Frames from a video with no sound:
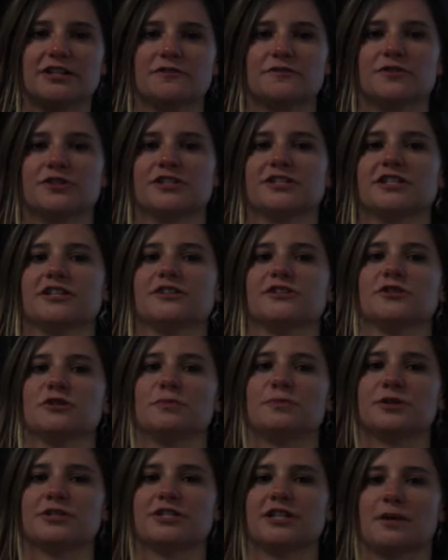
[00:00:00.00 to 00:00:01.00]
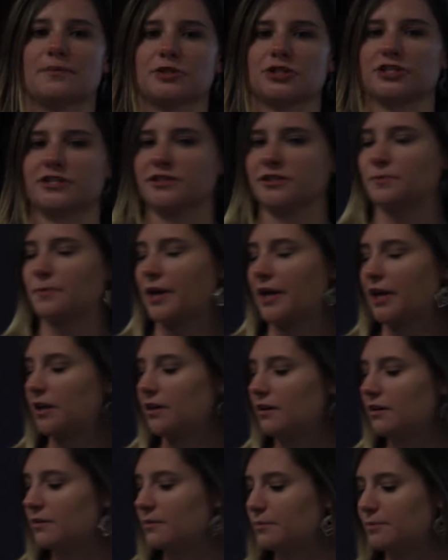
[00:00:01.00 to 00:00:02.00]
differences or perceptions
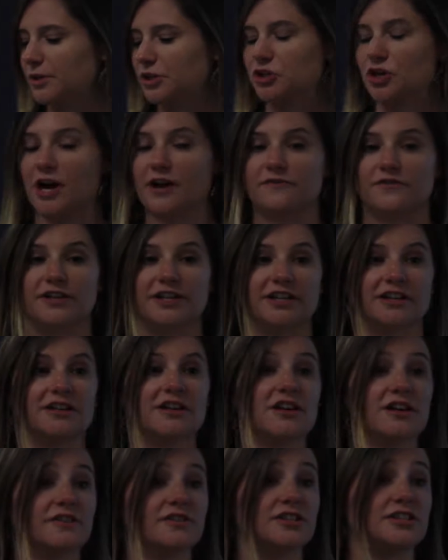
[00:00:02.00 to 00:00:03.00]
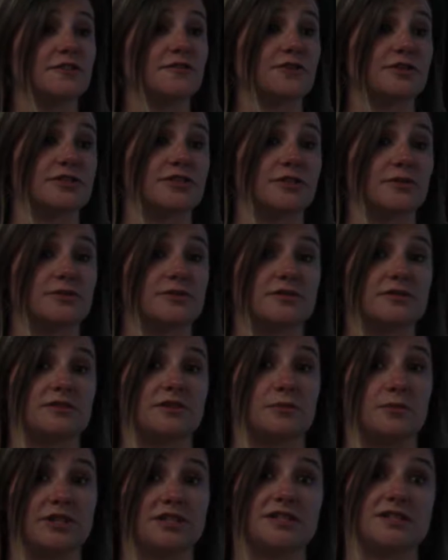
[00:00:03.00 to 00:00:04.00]
might be driving the difference
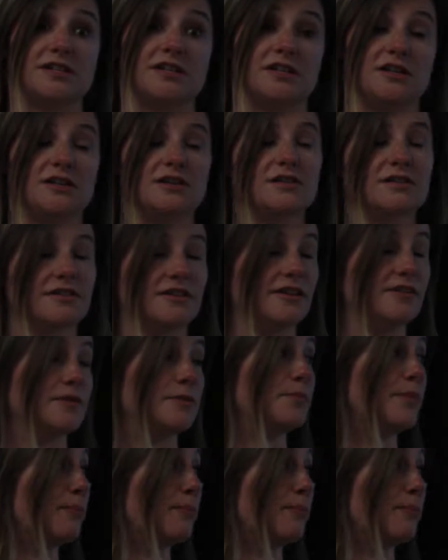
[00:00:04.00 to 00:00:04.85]
that we see in the